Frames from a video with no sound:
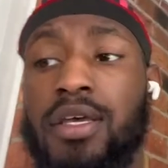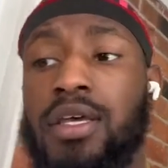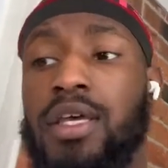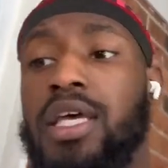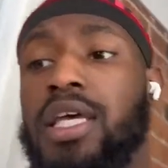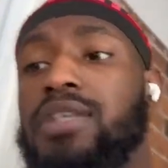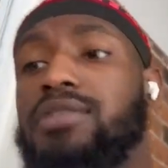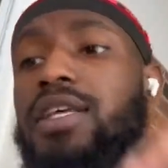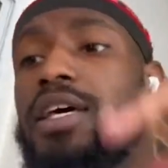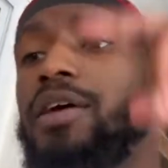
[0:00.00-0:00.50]

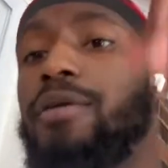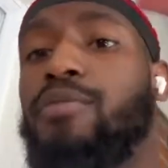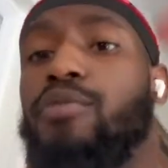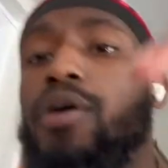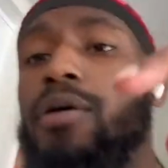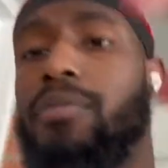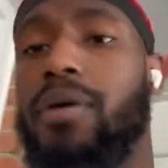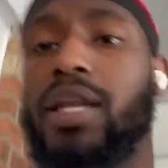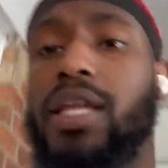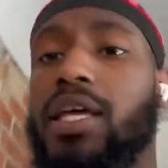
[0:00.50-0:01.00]
instead of more
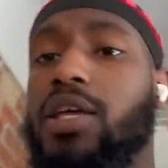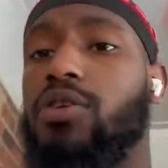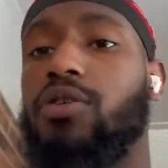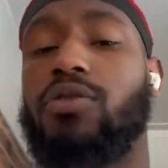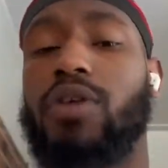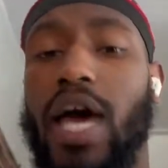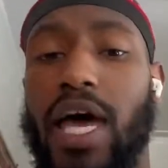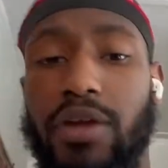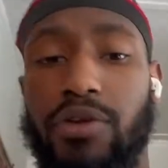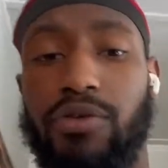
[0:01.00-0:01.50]
money, and you don't know
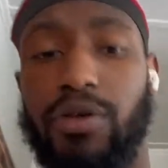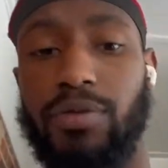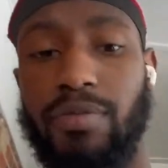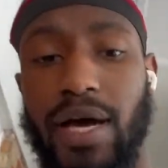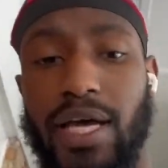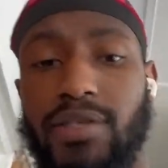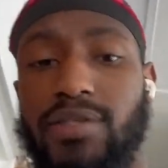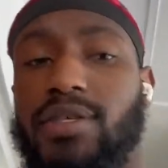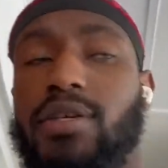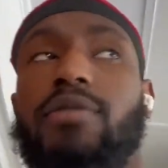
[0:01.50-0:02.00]
how to do it by
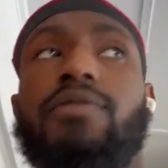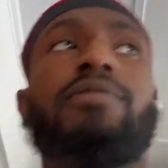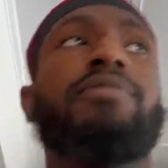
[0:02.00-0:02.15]
yourself.